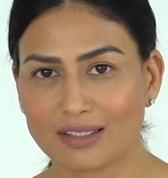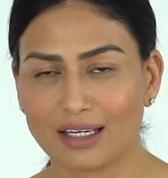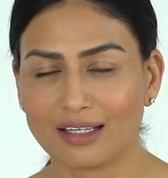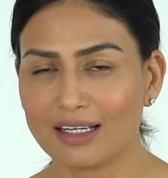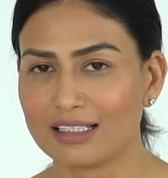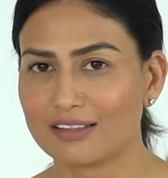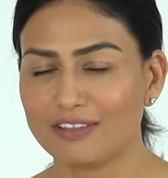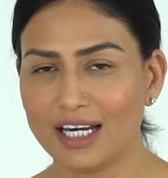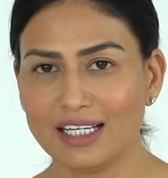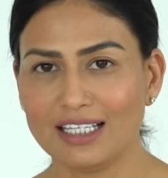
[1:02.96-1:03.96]
skin. It's
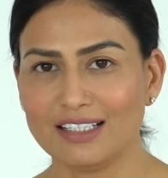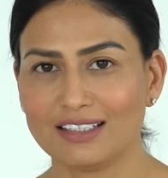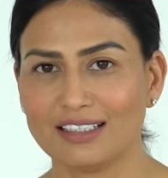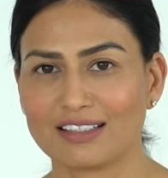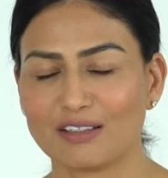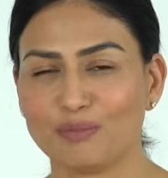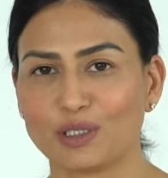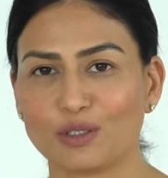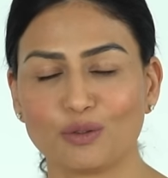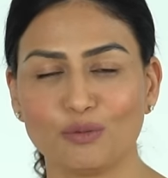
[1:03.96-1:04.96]
very easy and simple
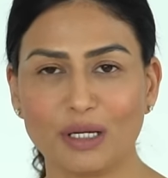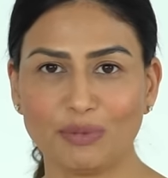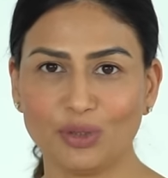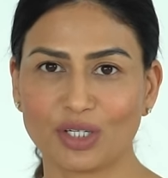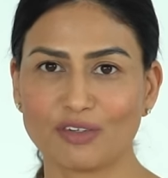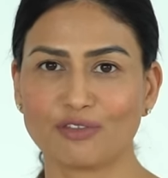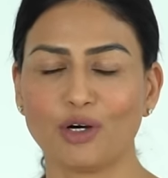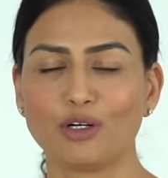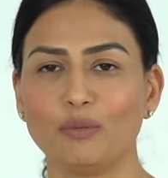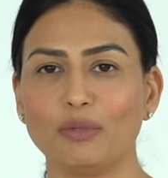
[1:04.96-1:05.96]
to do. Maybe you can
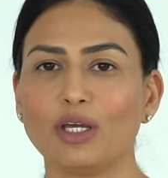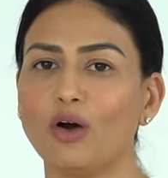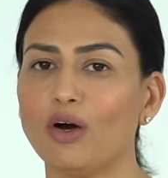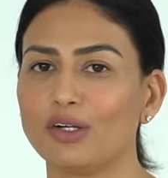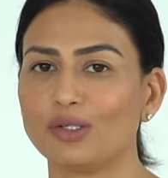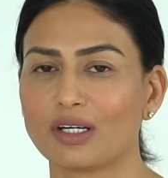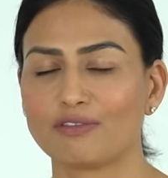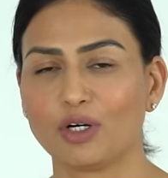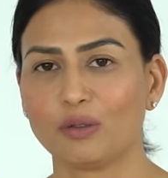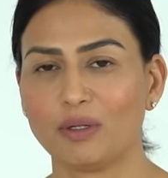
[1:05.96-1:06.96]
follow me or you can
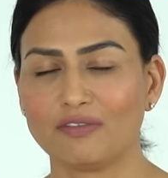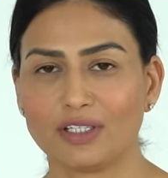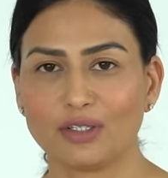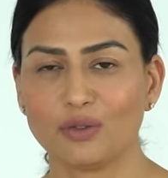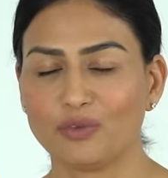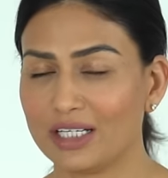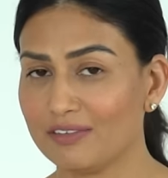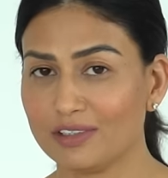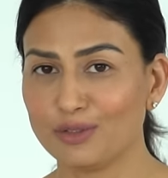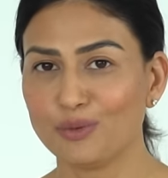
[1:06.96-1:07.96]
follow my video
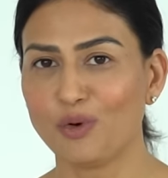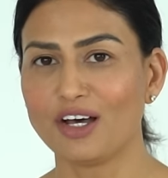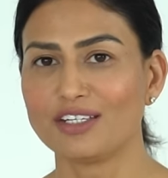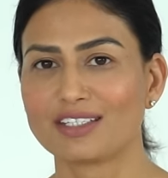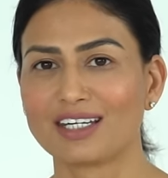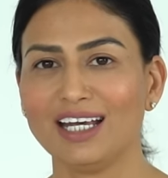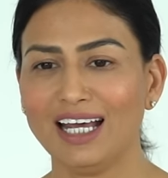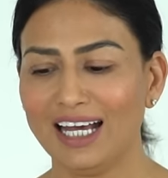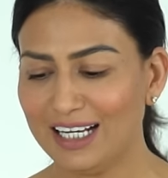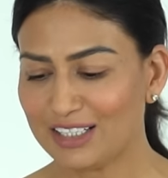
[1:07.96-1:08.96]
whenever you want.
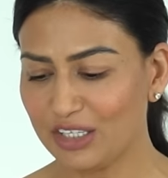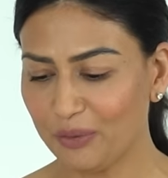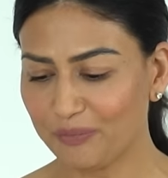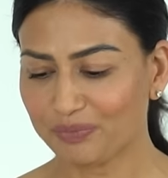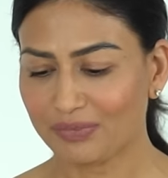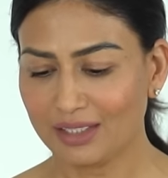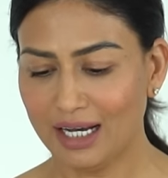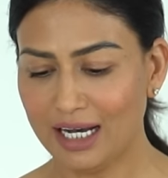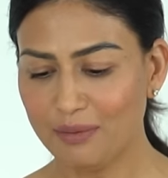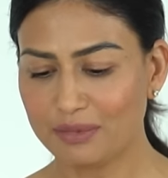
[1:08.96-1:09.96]
So
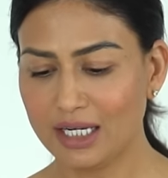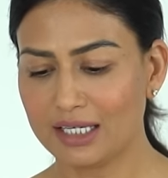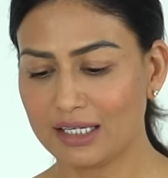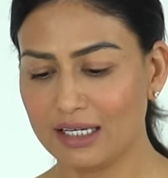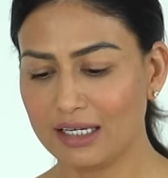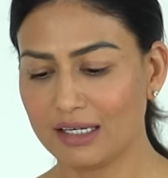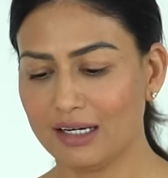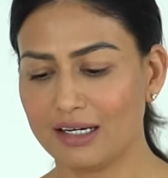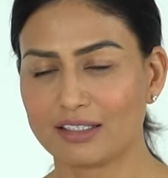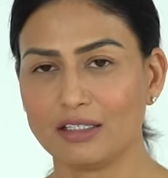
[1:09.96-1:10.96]
I'm taking
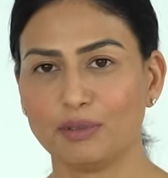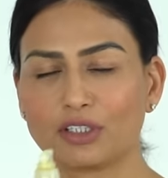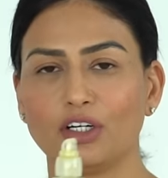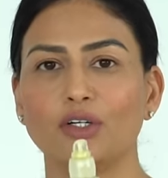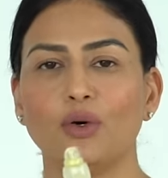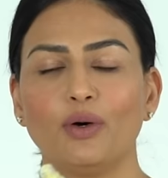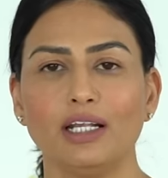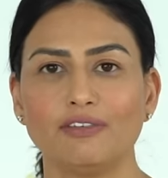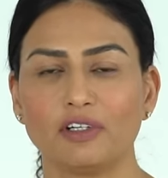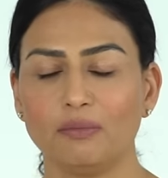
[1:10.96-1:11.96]
uh, seabuckthorn
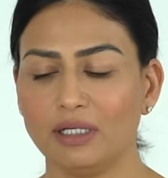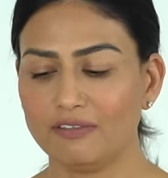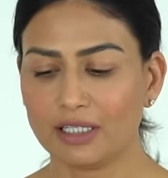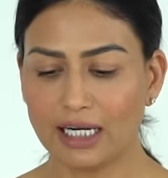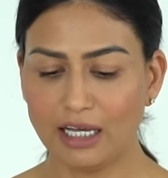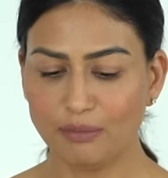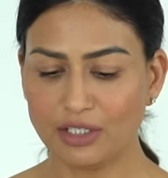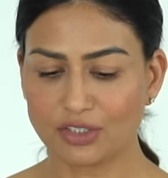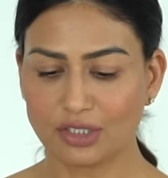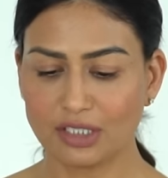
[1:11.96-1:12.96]
oil from Living
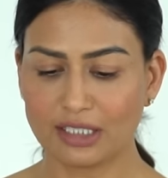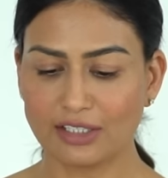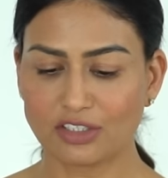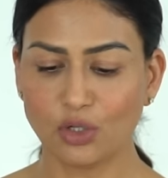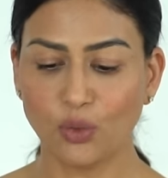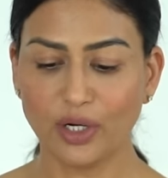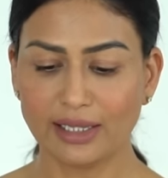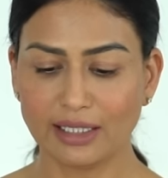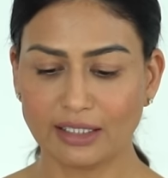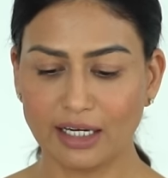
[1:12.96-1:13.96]
Libations. That's the oil
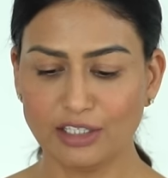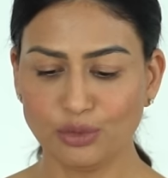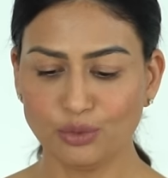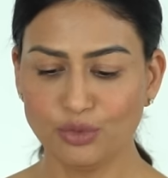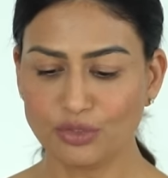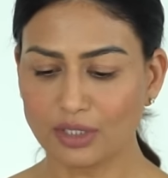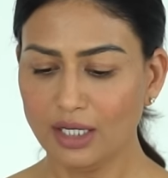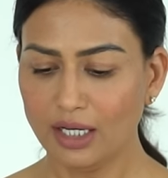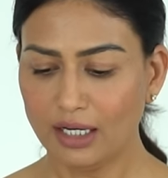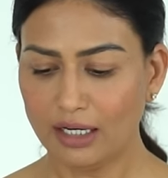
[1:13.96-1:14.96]
that I use,
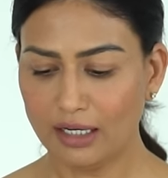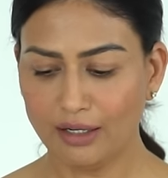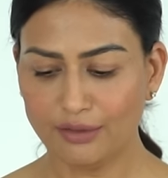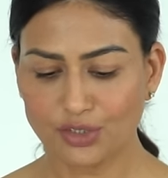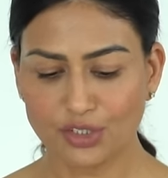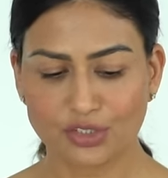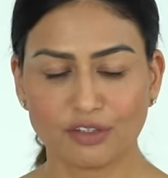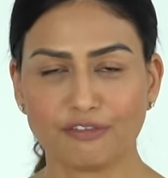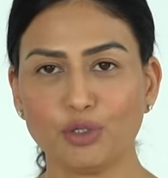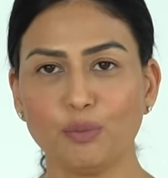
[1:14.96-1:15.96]
uh, just a few